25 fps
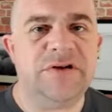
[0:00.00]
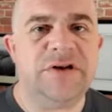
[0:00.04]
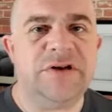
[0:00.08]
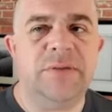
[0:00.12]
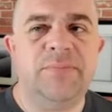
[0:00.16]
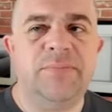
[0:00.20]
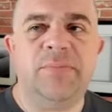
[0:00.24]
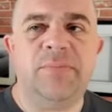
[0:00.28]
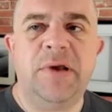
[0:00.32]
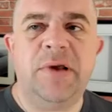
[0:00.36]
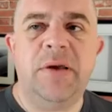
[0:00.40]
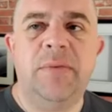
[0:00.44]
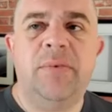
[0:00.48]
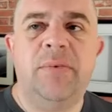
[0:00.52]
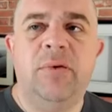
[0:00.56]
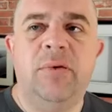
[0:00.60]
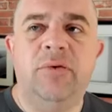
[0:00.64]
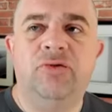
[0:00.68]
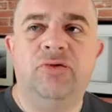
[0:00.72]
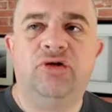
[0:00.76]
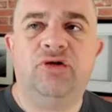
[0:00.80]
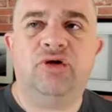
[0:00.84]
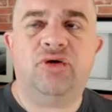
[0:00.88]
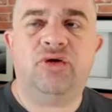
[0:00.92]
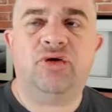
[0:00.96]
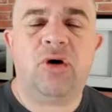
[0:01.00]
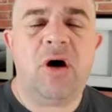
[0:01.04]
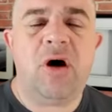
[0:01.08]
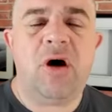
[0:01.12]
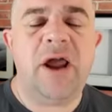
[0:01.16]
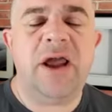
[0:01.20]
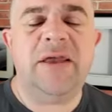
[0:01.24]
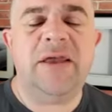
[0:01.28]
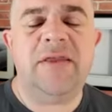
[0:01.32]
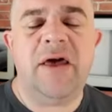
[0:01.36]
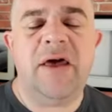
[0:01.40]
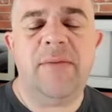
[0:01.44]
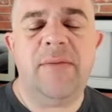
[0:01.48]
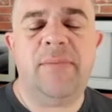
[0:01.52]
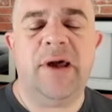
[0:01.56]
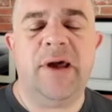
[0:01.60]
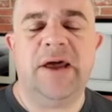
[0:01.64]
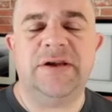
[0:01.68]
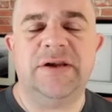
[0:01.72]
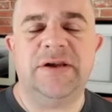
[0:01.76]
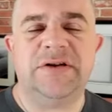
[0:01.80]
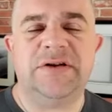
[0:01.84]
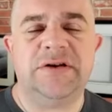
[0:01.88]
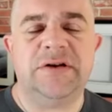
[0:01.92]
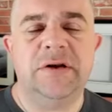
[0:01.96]
you see people trying their
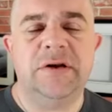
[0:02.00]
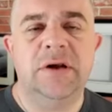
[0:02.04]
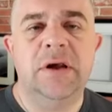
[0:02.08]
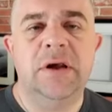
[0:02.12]
best